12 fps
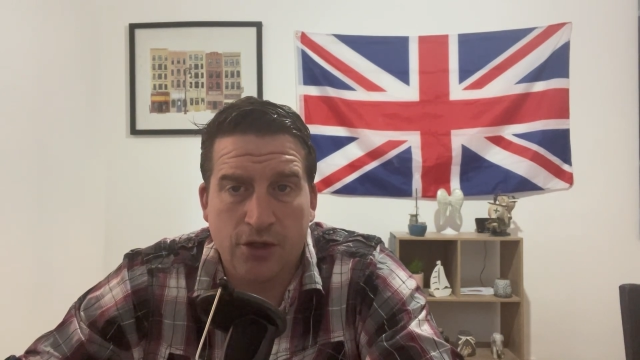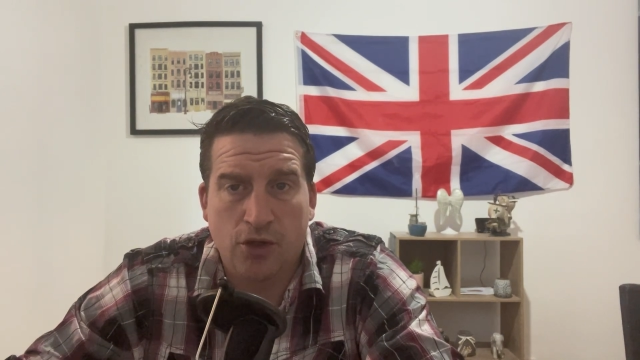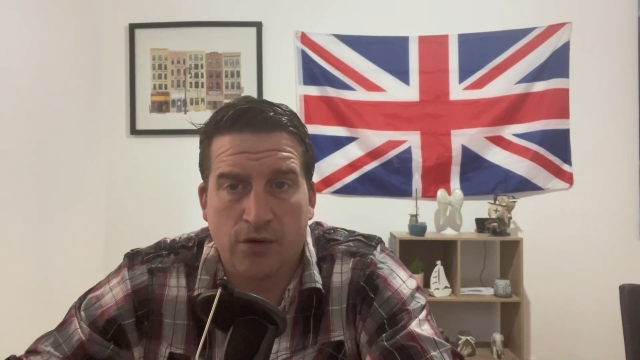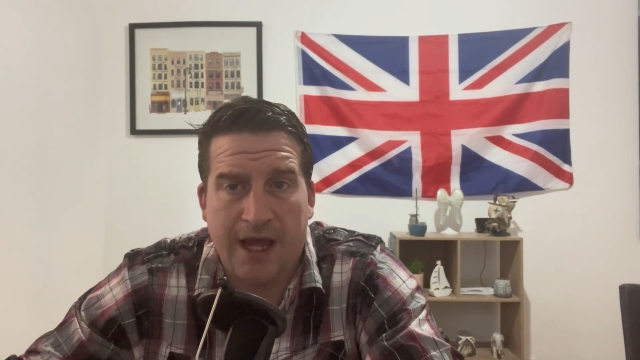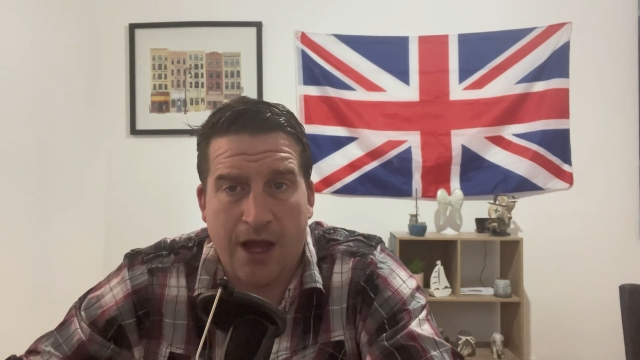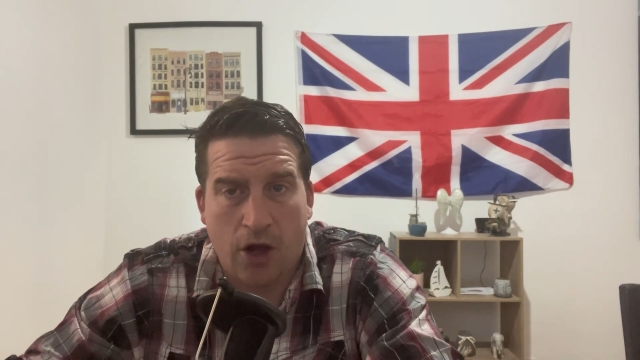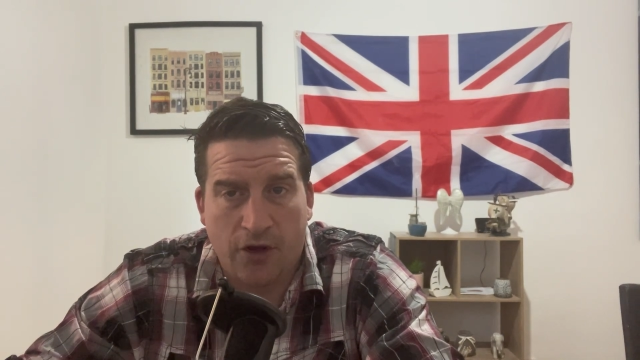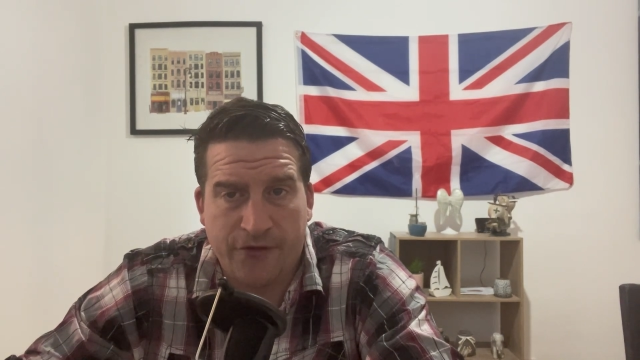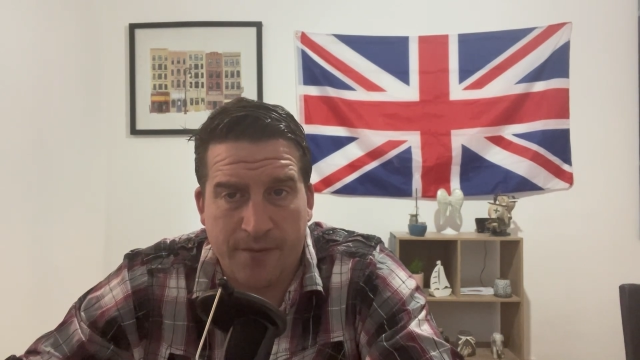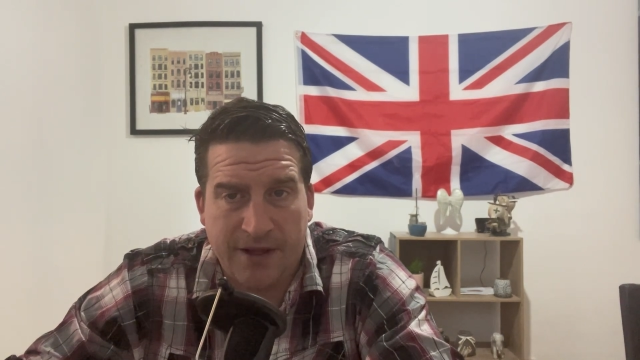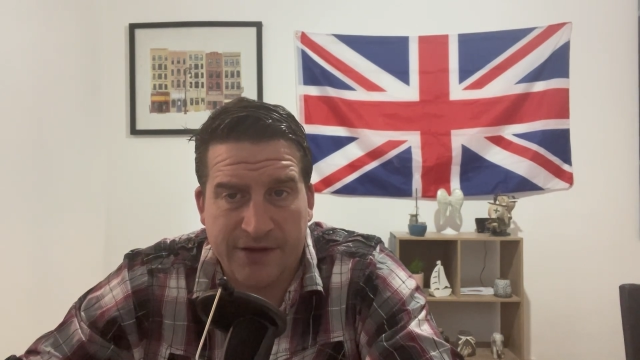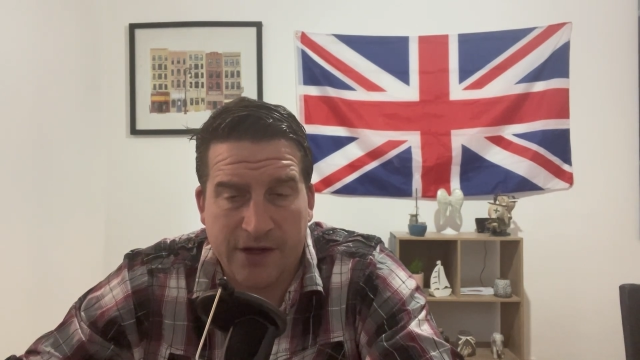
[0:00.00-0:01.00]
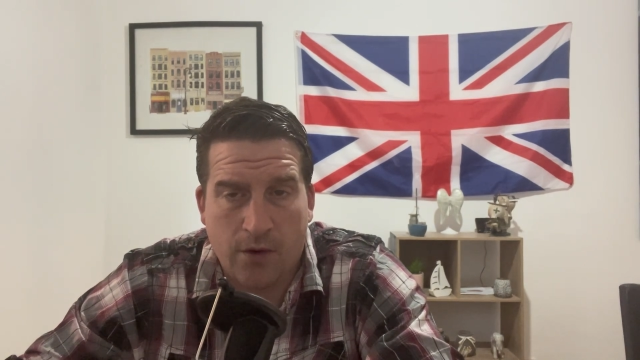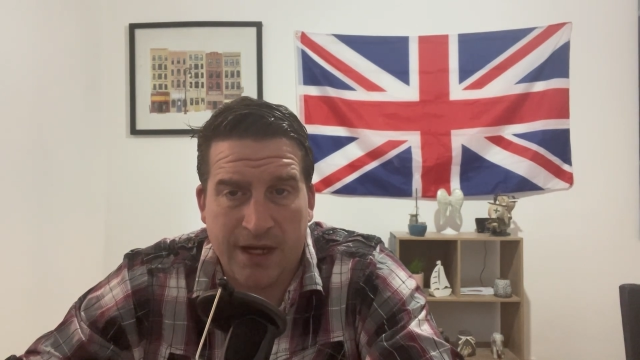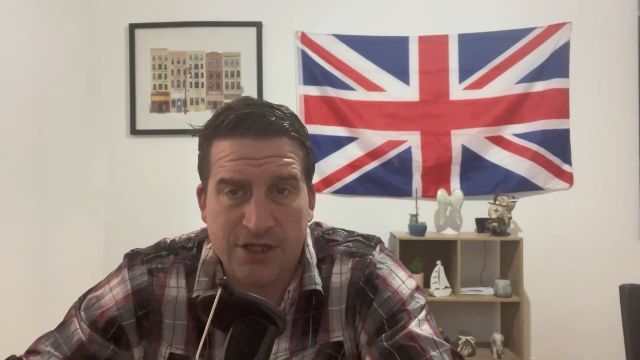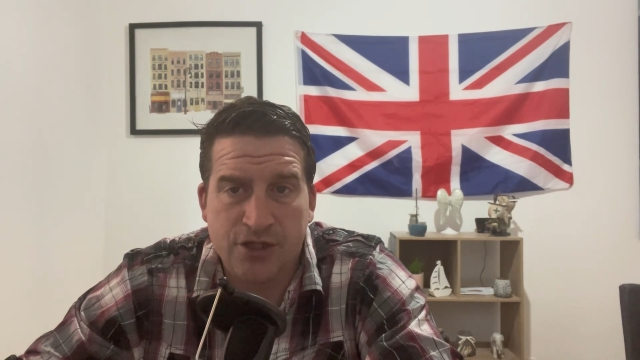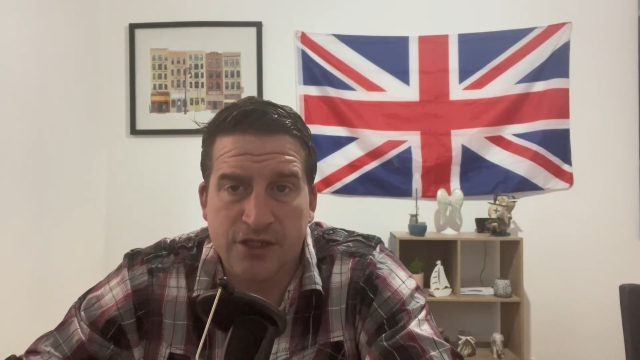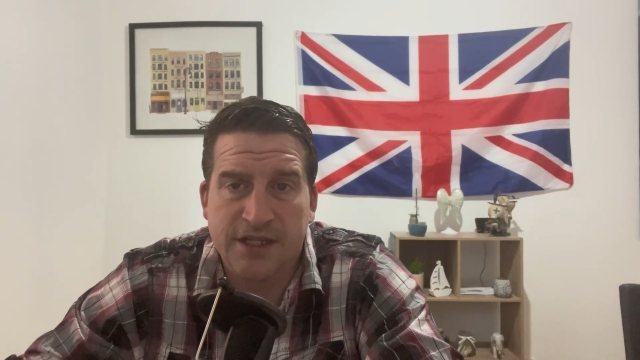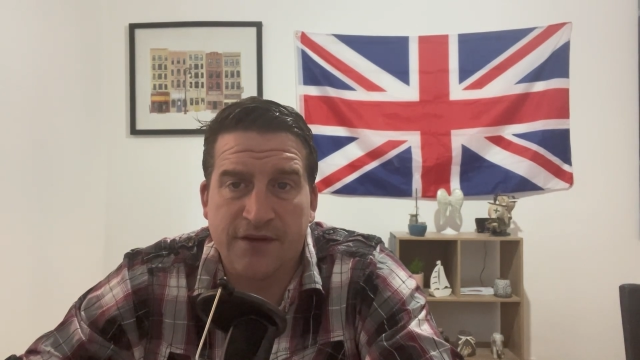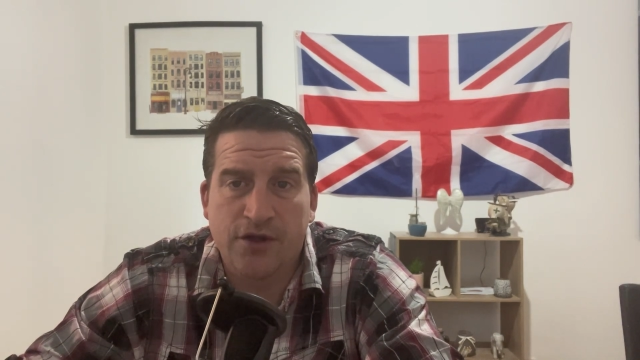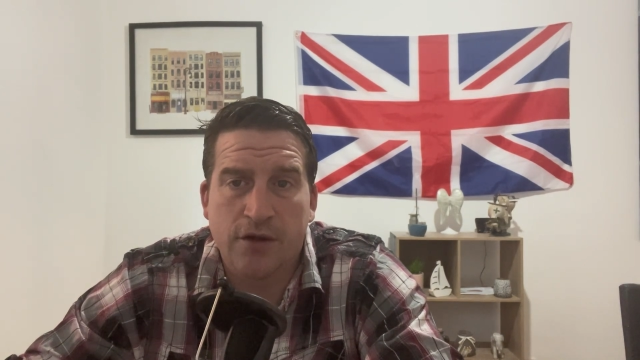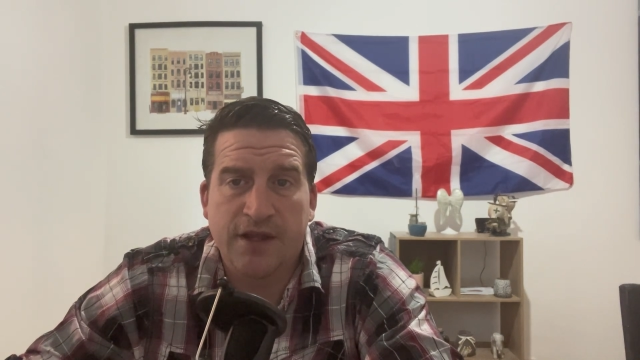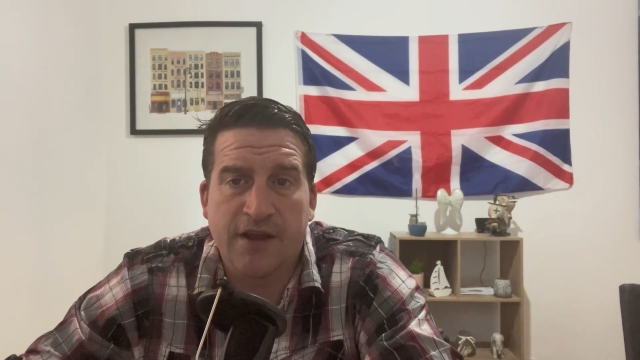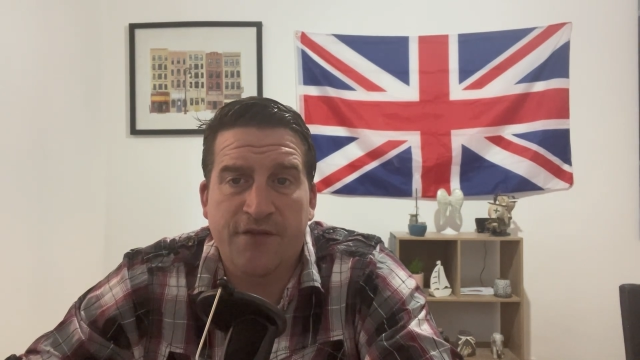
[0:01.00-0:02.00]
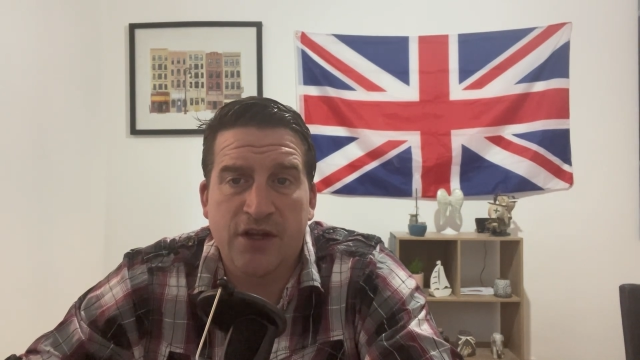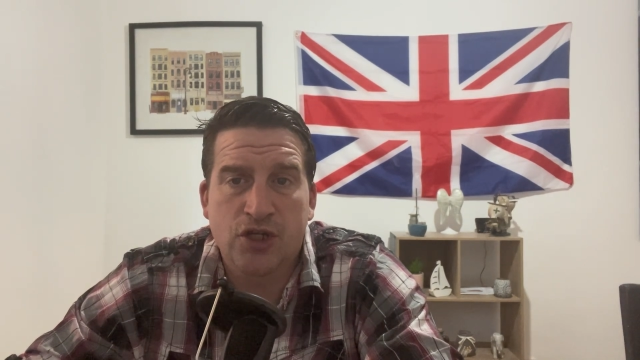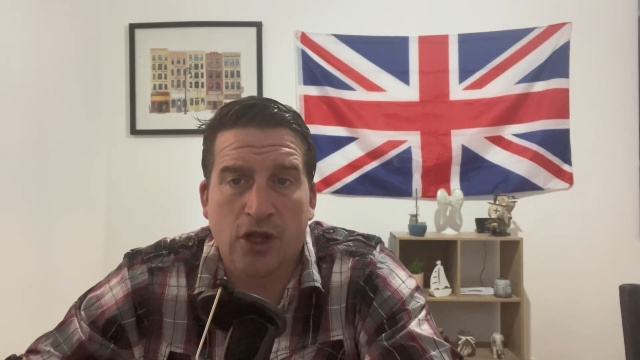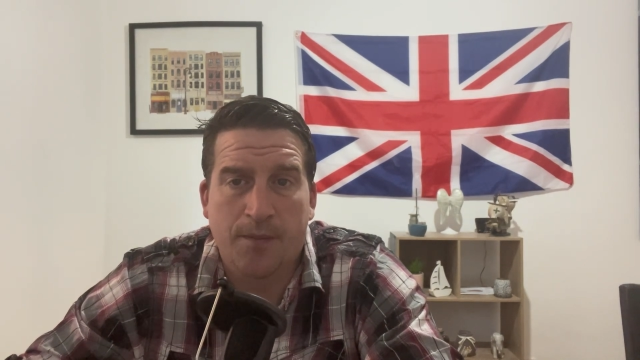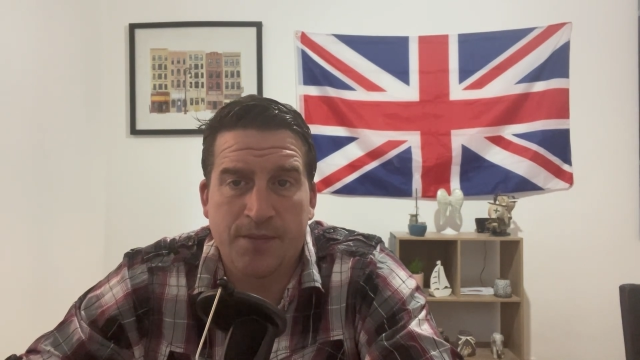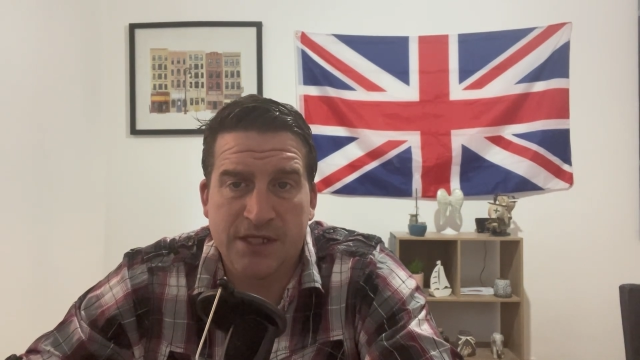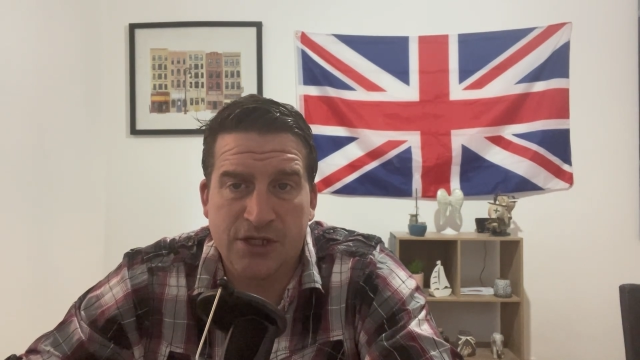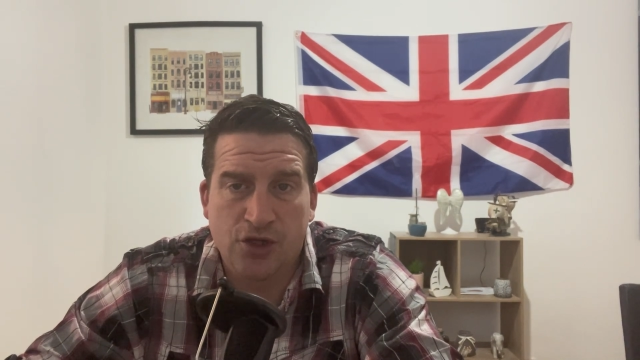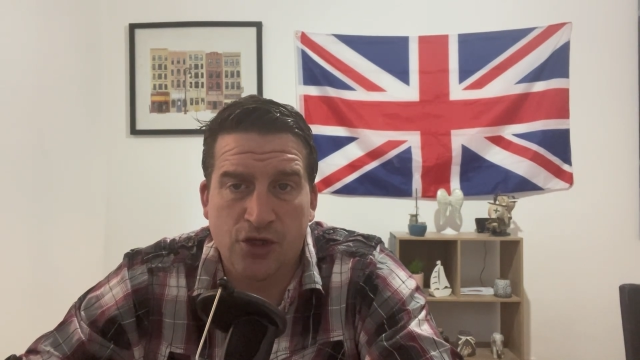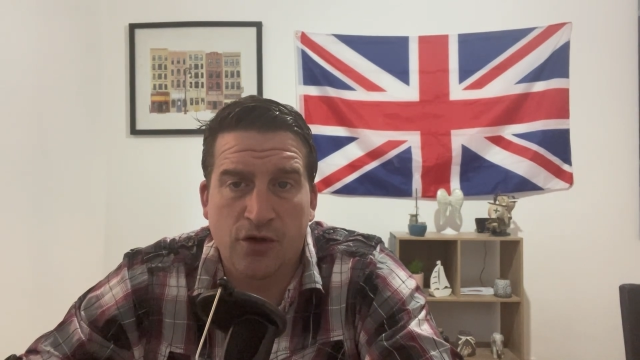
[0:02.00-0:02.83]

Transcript: you'll get automatic questions, and if you're the official opposition,